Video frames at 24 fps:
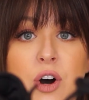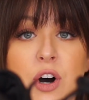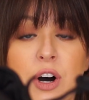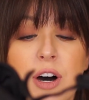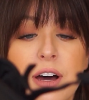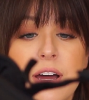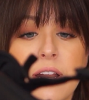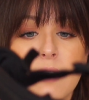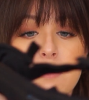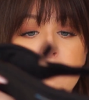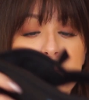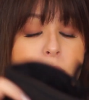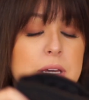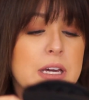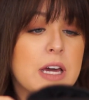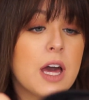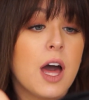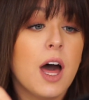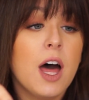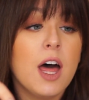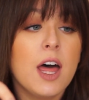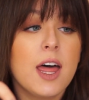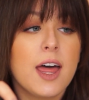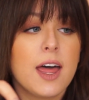on,
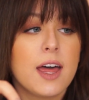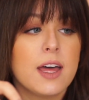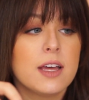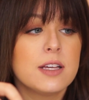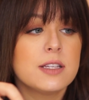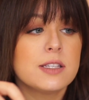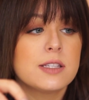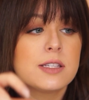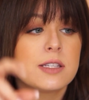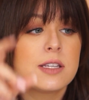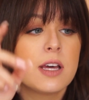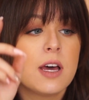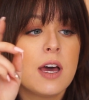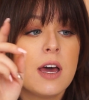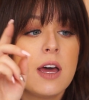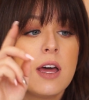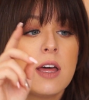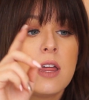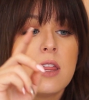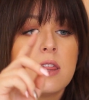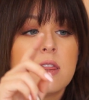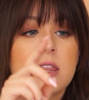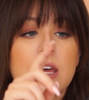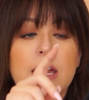because
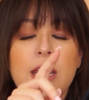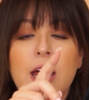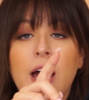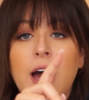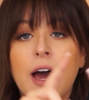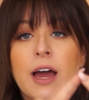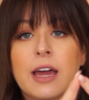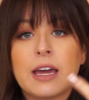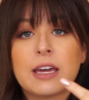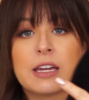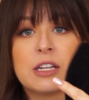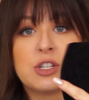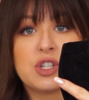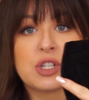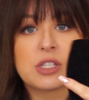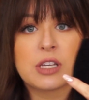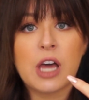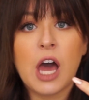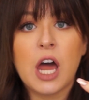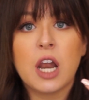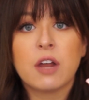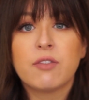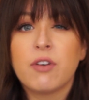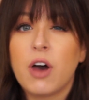then I can just
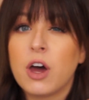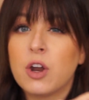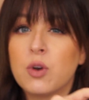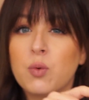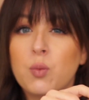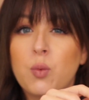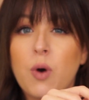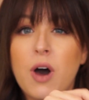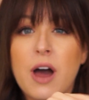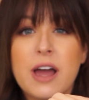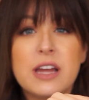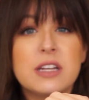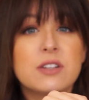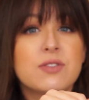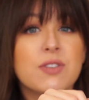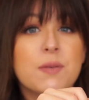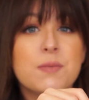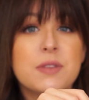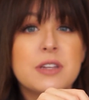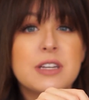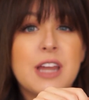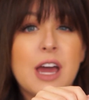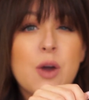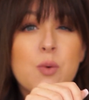kind of unwind from
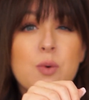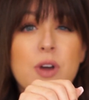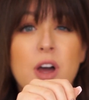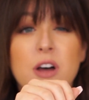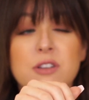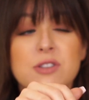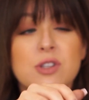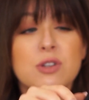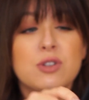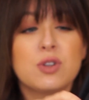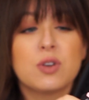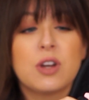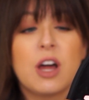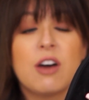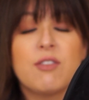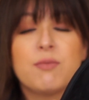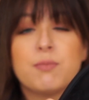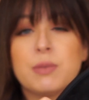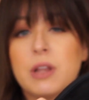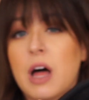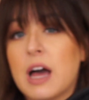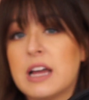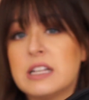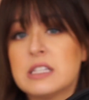the day. We also don't have
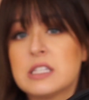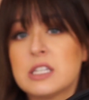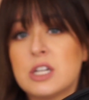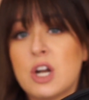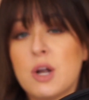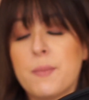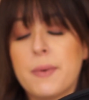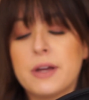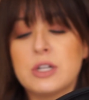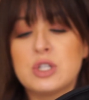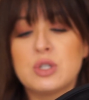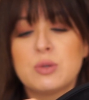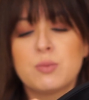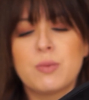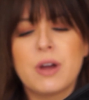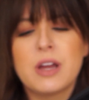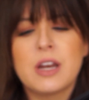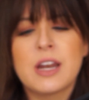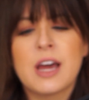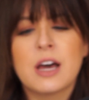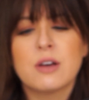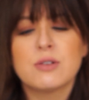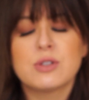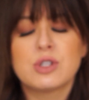blinds in our bedroom right
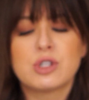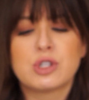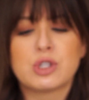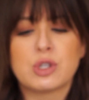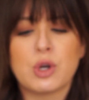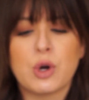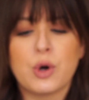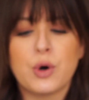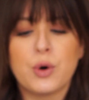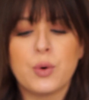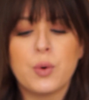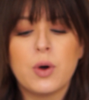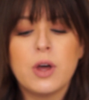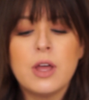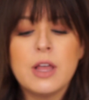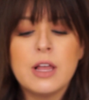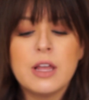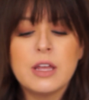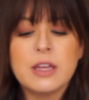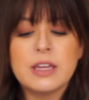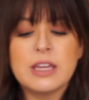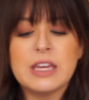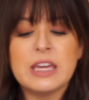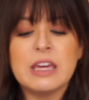now, so
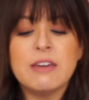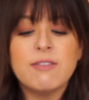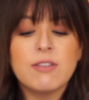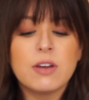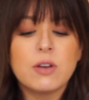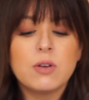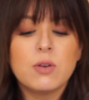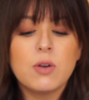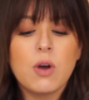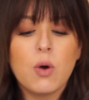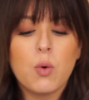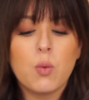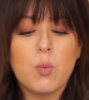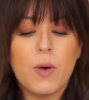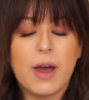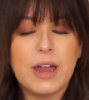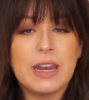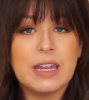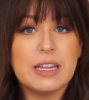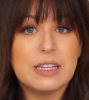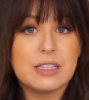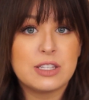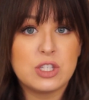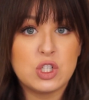even when
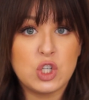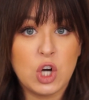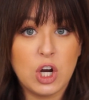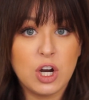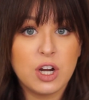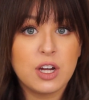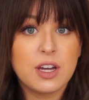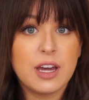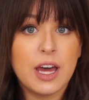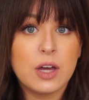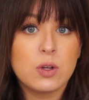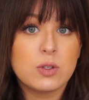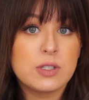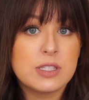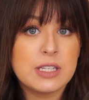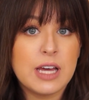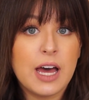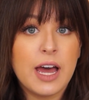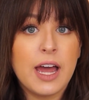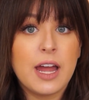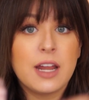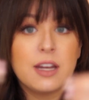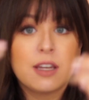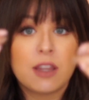it's dark
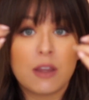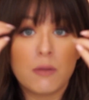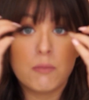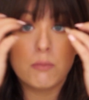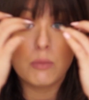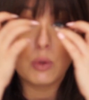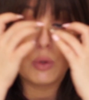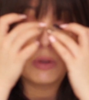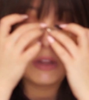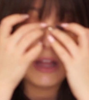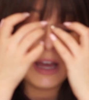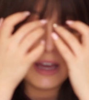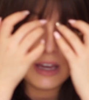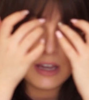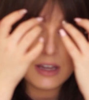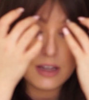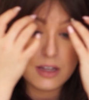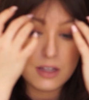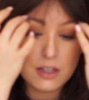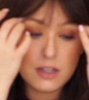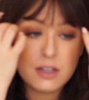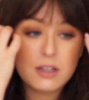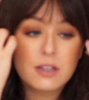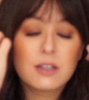outside, the
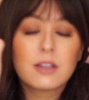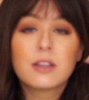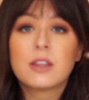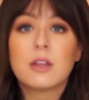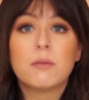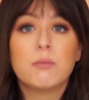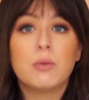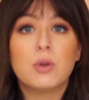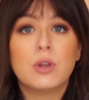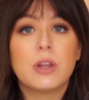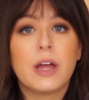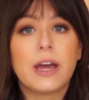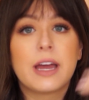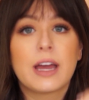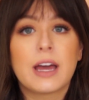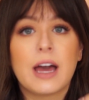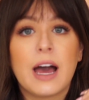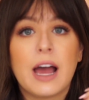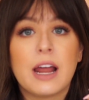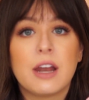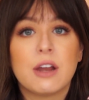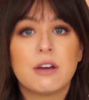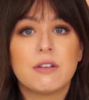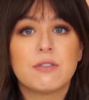moonlight
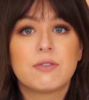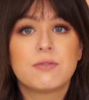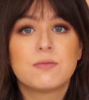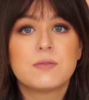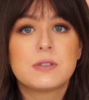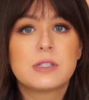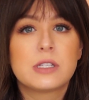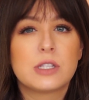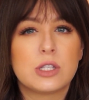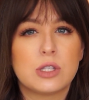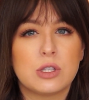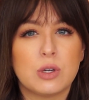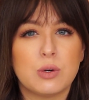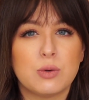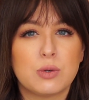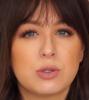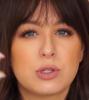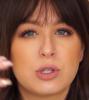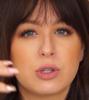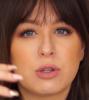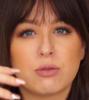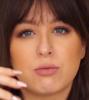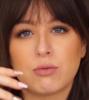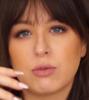kind of soaks
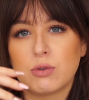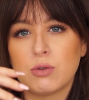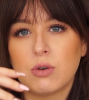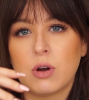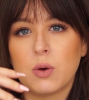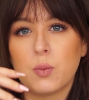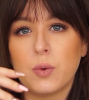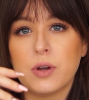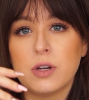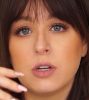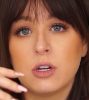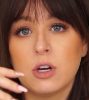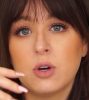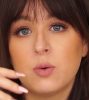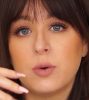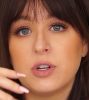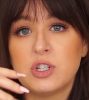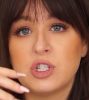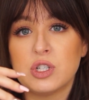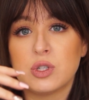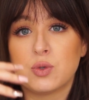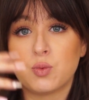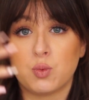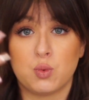through our window,
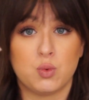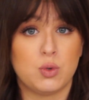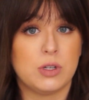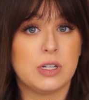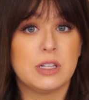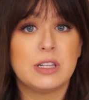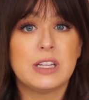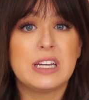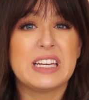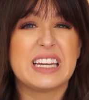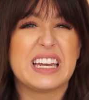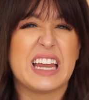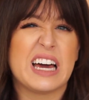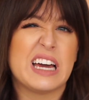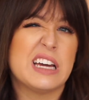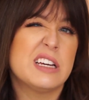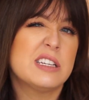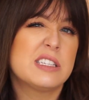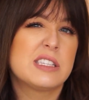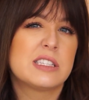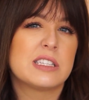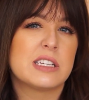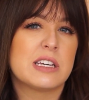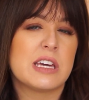which is really
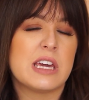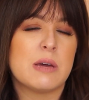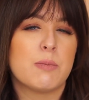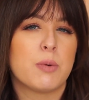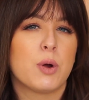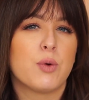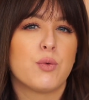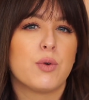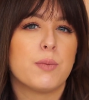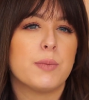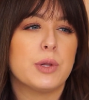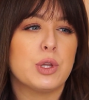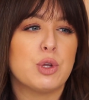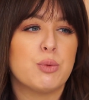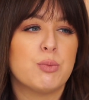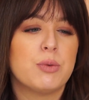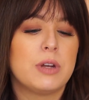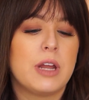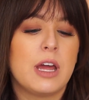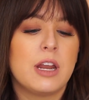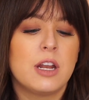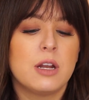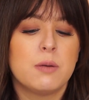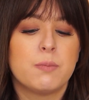nice to keep our room
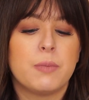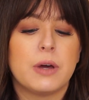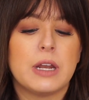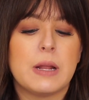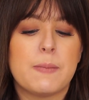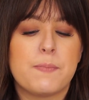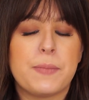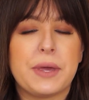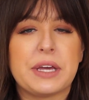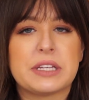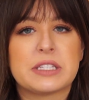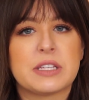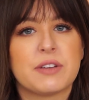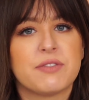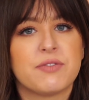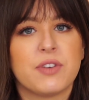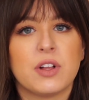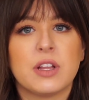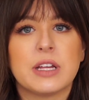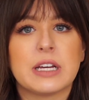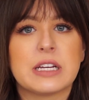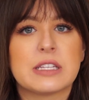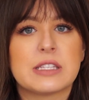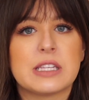illuminated, but it makes it
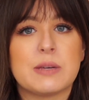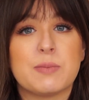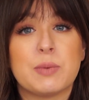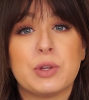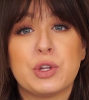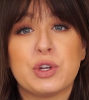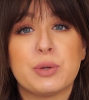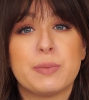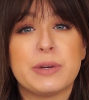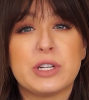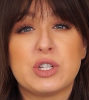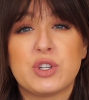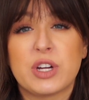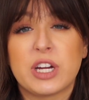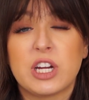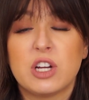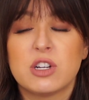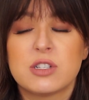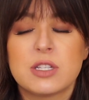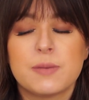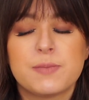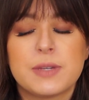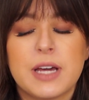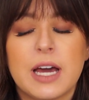falling asleep a little bit
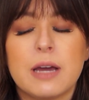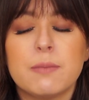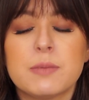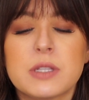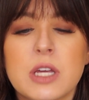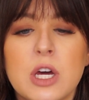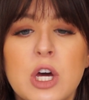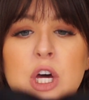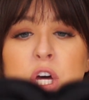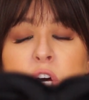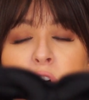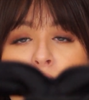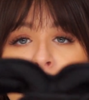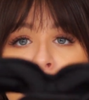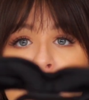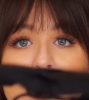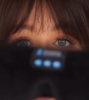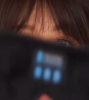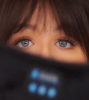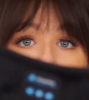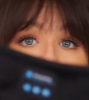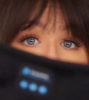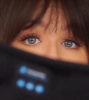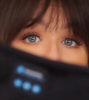trickier sometimes.
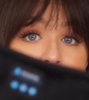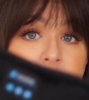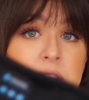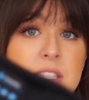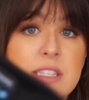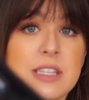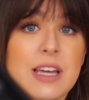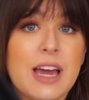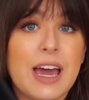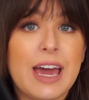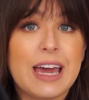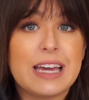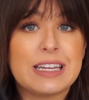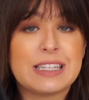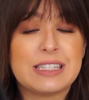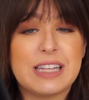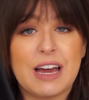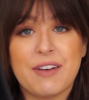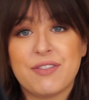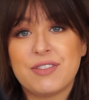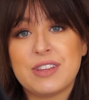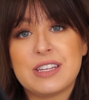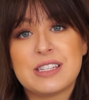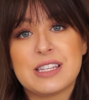So this is
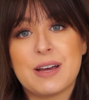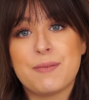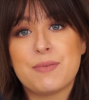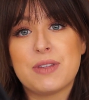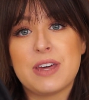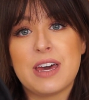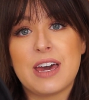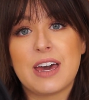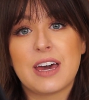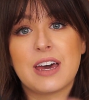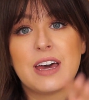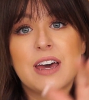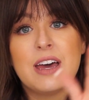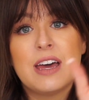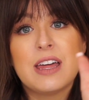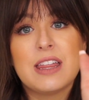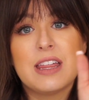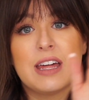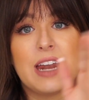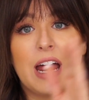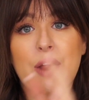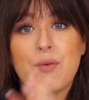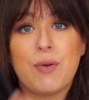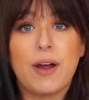definitely something
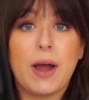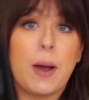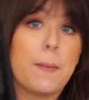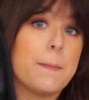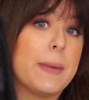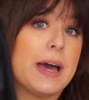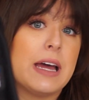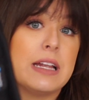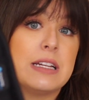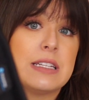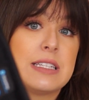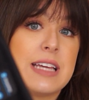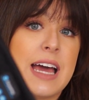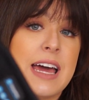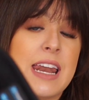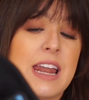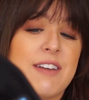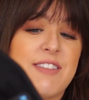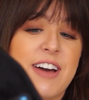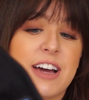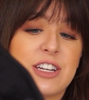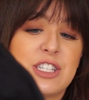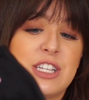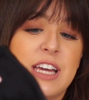that I recommend, and
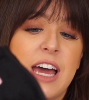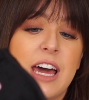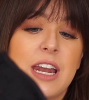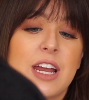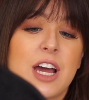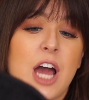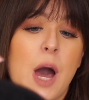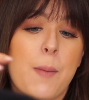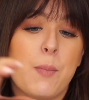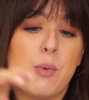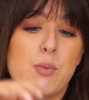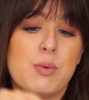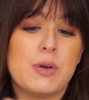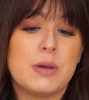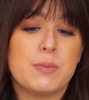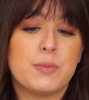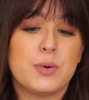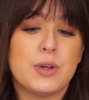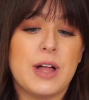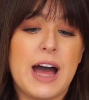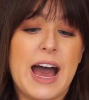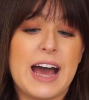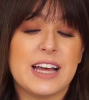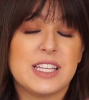I've actually had a couple
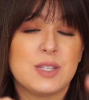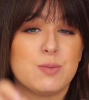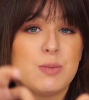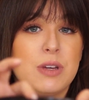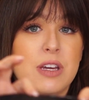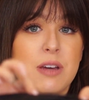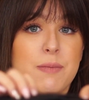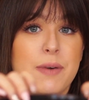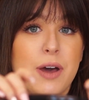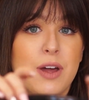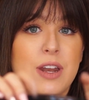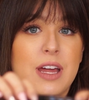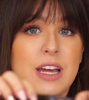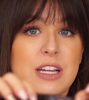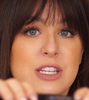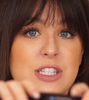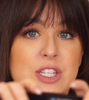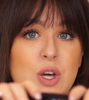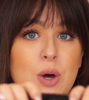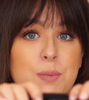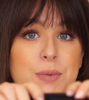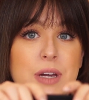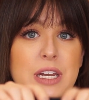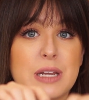people ask me about it,
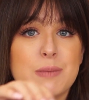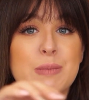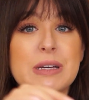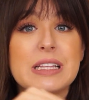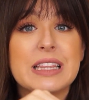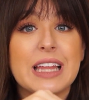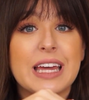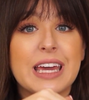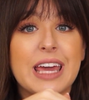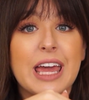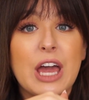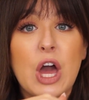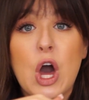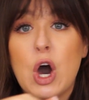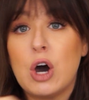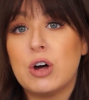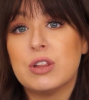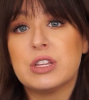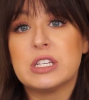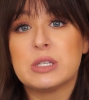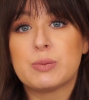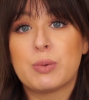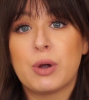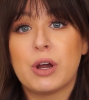so I'm going to be linking
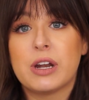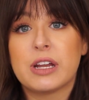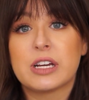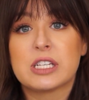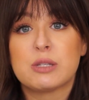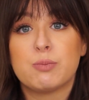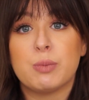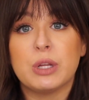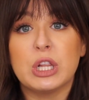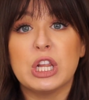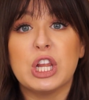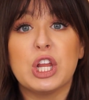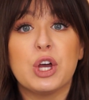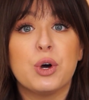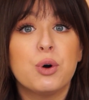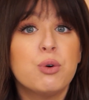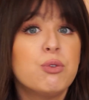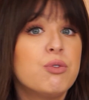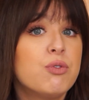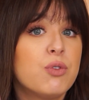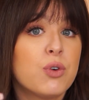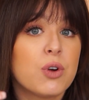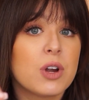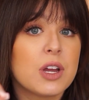all these products below
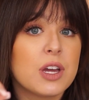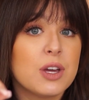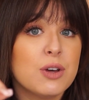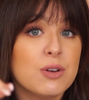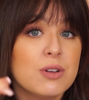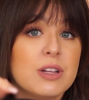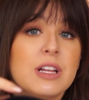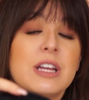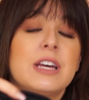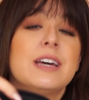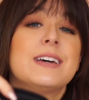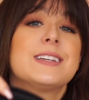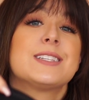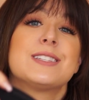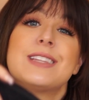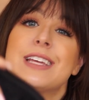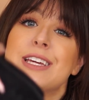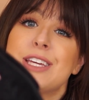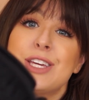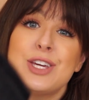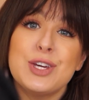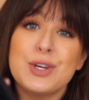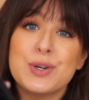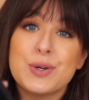for you so
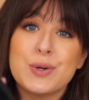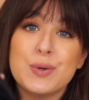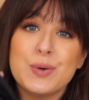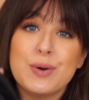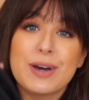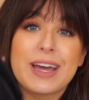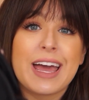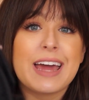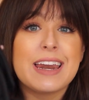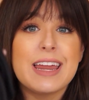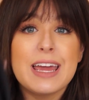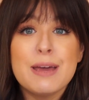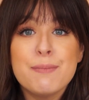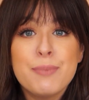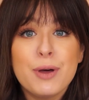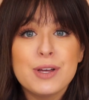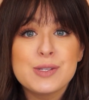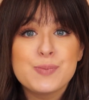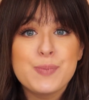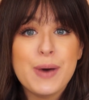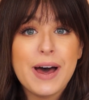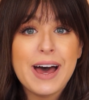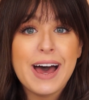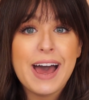that you can
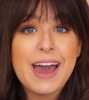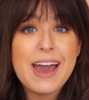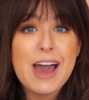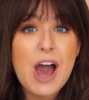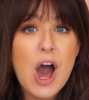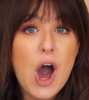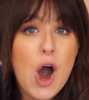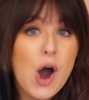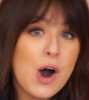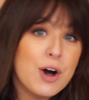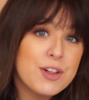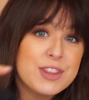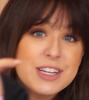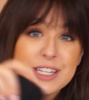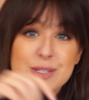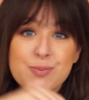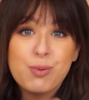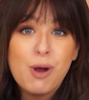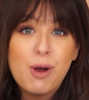impulse buy all these